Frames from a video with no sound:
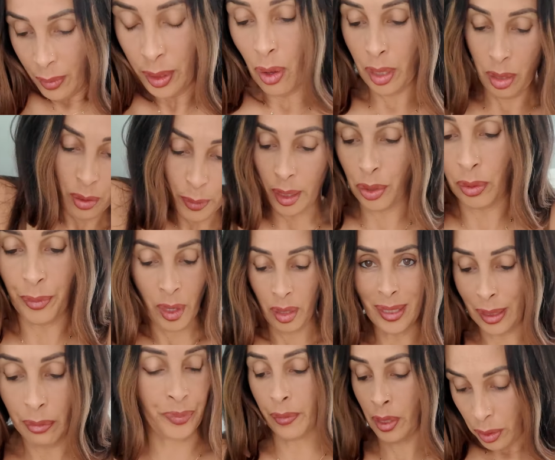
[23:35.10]
I
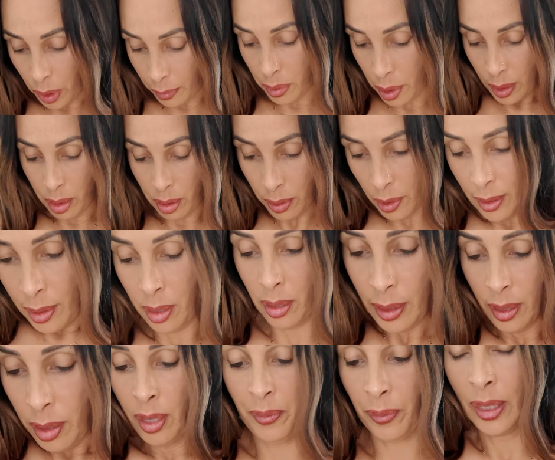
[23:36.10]
want you near
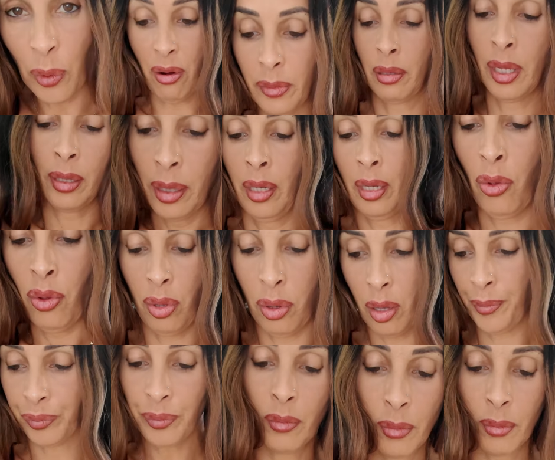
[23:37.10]
with the same point of